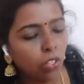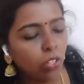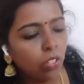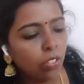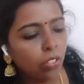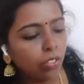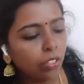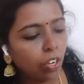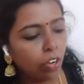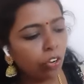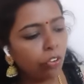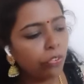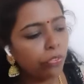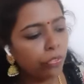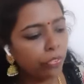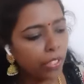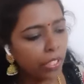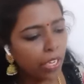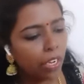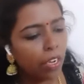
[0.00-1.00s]
Now
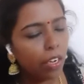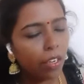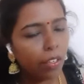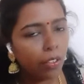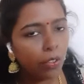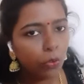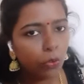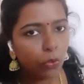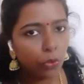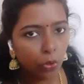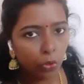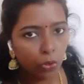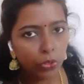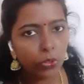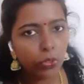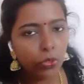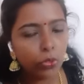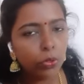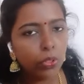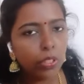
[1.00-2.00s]
we are going
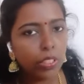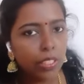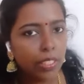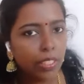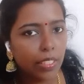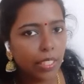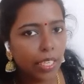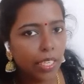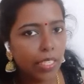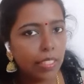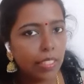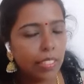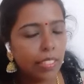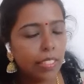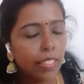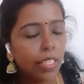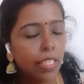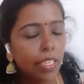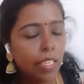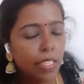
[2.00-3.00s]
to discuss
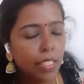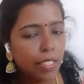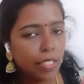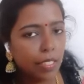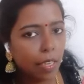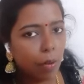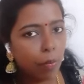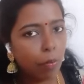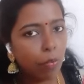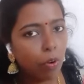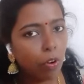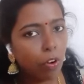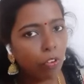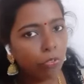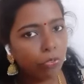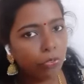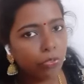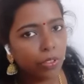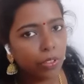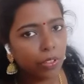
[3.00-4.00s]
some of
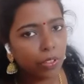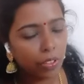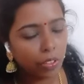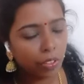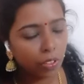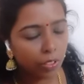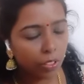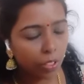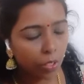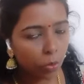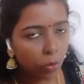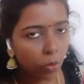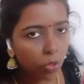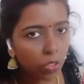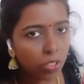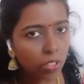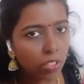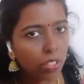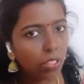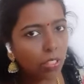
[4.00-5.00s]
the
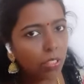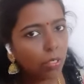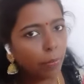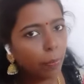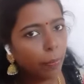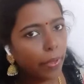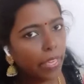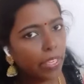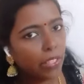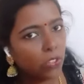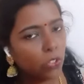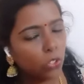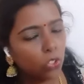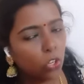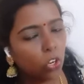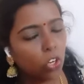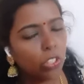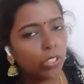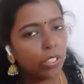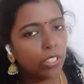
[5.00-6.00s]
questions based
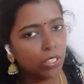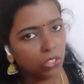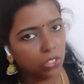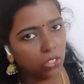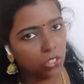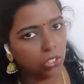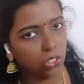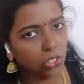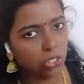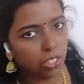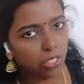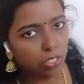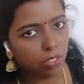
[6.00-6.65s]
on this session.